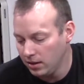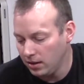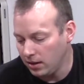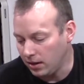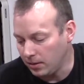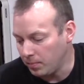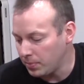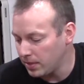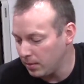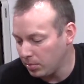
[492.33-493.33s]

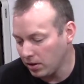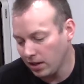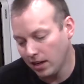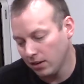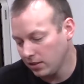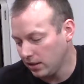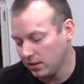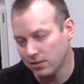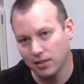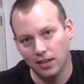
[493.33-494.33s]
The burning, I don't think
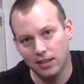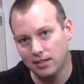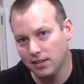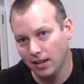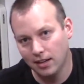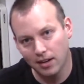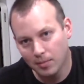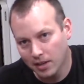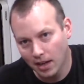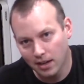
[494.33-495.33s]
there's like any secondary
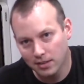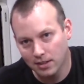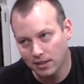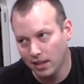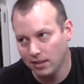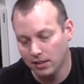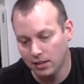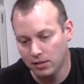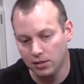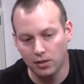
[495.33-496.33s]
mechanics like that
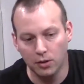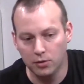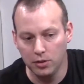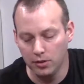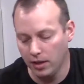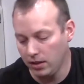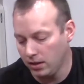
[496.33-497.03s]
need to go to it.